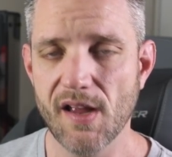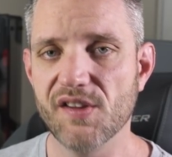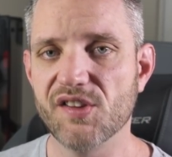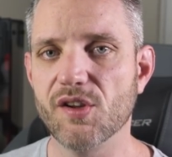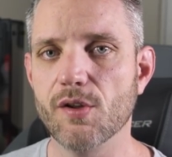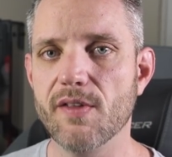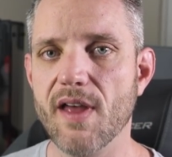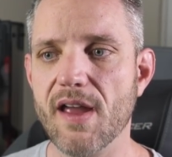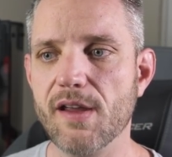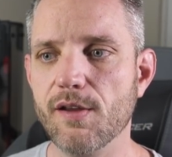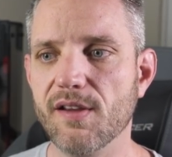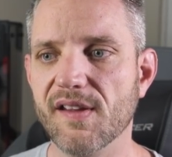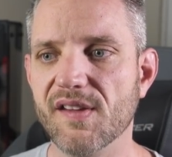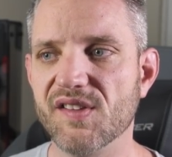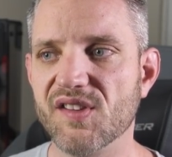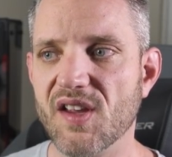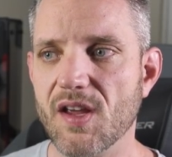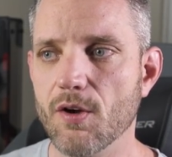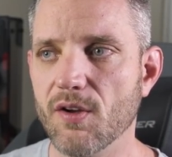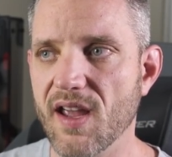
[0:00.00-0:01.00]
so that you can
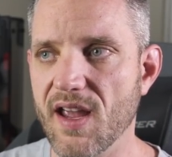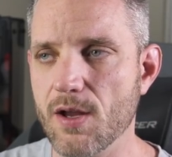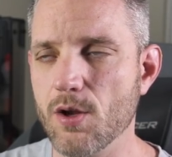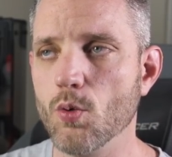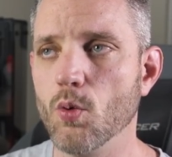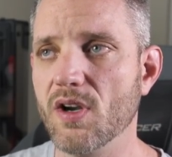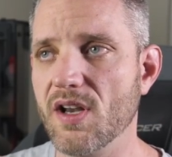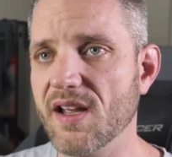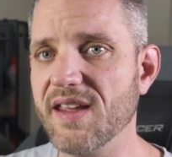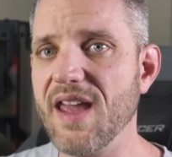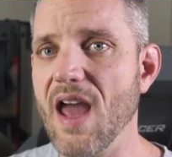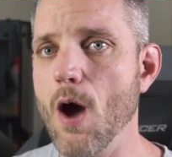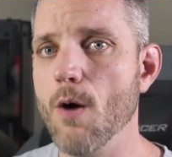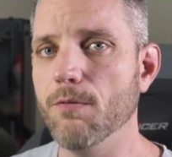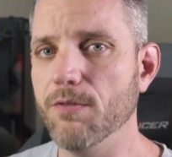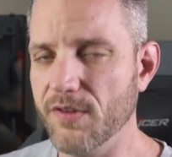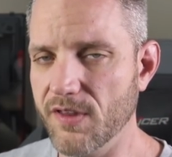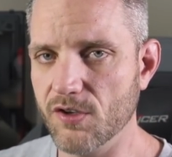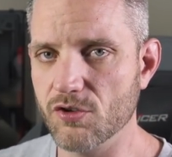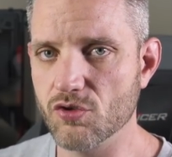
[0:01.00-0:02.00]
say, okay, you wanna
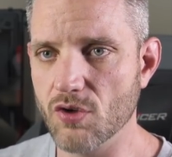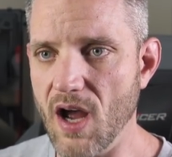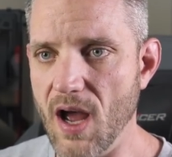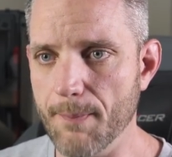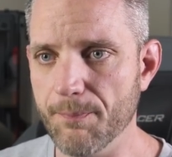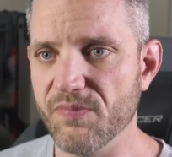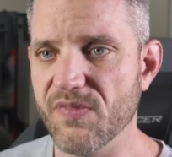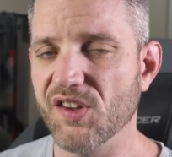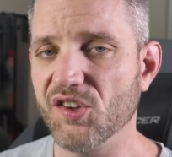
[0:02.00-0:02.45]
account for the drop.